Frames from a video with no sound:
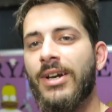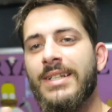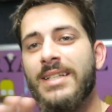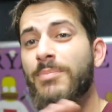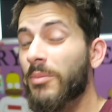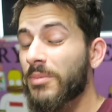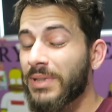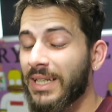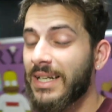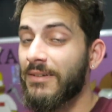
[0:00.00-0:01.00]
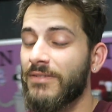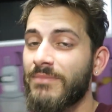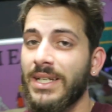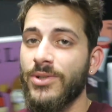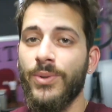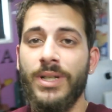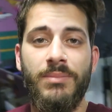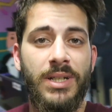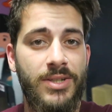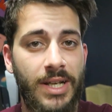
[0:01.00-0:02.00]
guys, that's probably enough of me
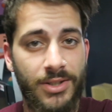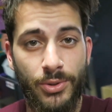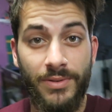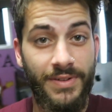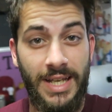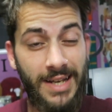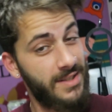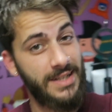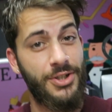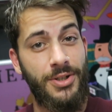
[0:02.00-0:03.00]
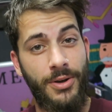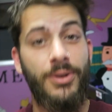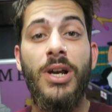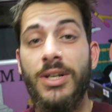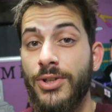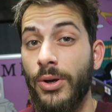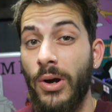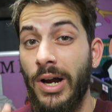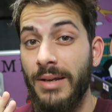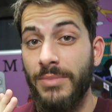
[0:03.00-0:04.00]
talking because I can talk for days, as you know. So
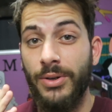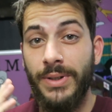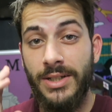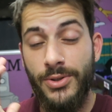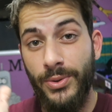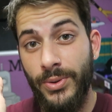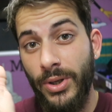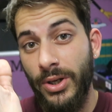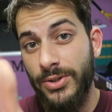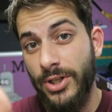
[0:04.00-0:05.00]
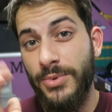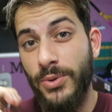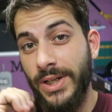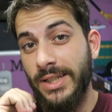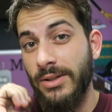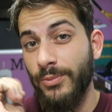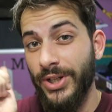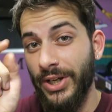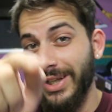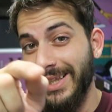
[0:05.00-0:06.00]
I am going to stop talking. We're
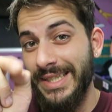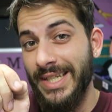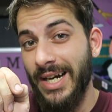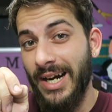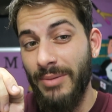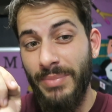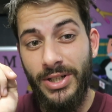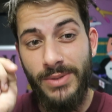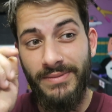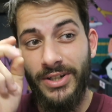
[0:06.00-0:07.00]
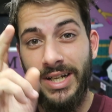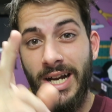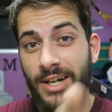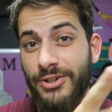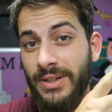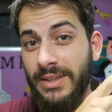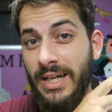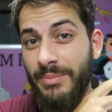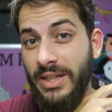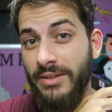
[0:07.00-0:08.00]
going to clean the car because we've got a car trailer
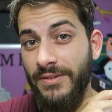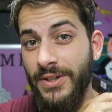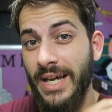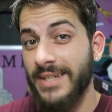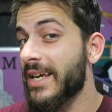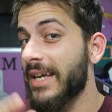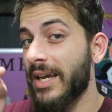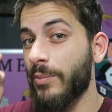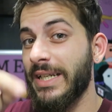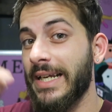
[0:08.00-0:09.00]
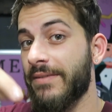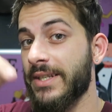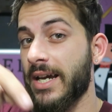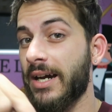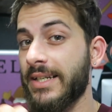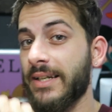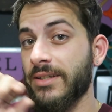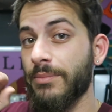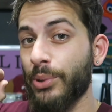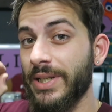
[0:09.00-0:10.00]
coming in a few days, and we need to get this car down
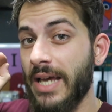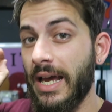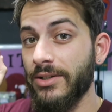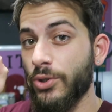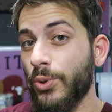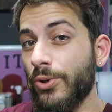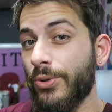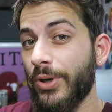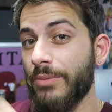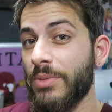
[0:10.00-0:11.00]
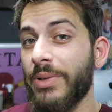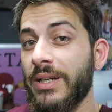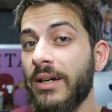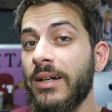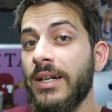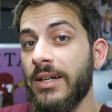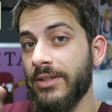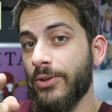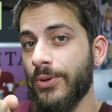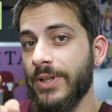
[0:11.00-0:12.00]
to the boys at Torque Auto Babinda
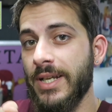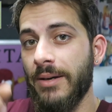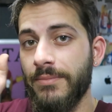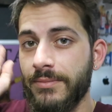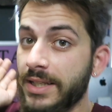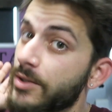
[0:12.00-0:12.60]
to hook us up. Let's